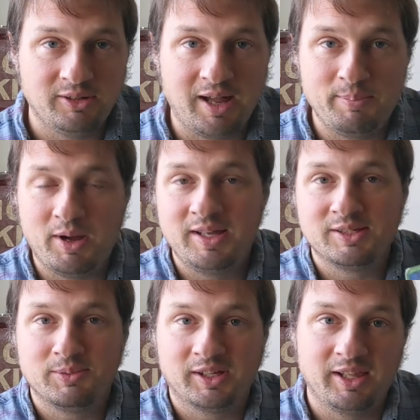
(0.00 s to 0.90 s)
I buy
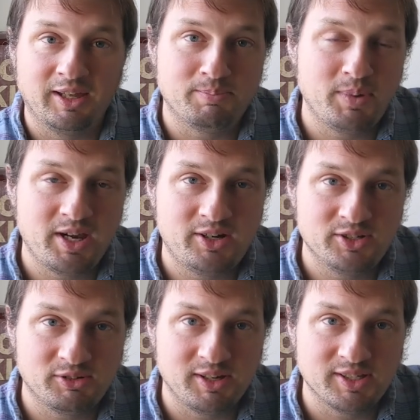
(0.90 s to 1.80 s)
something I like better,
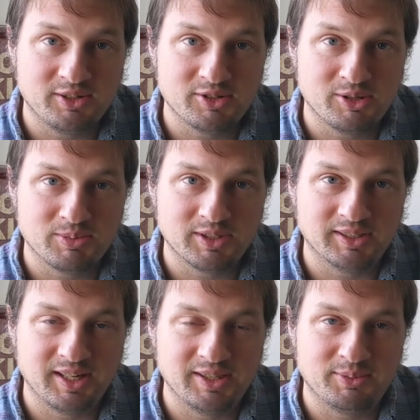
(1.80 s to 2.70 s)
so I sell something,
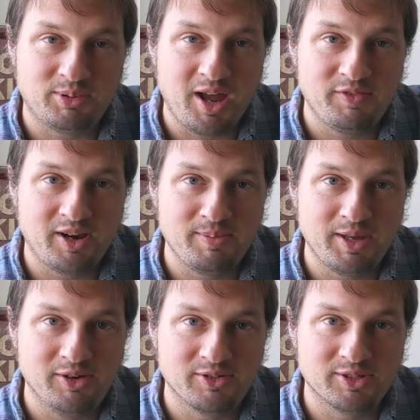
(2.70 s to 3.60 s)
and the profit I
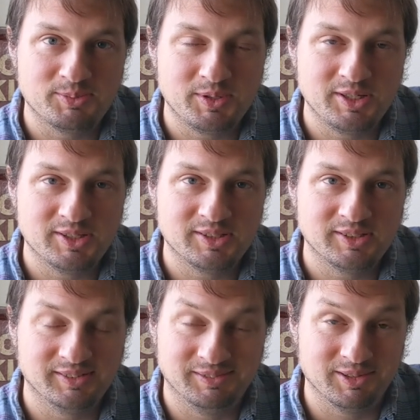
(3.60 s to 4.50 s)
made on this piece
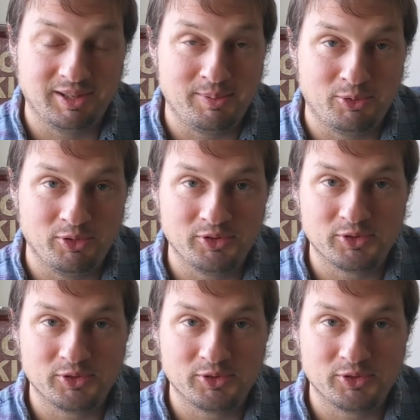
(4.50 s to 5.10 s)
is a lot more than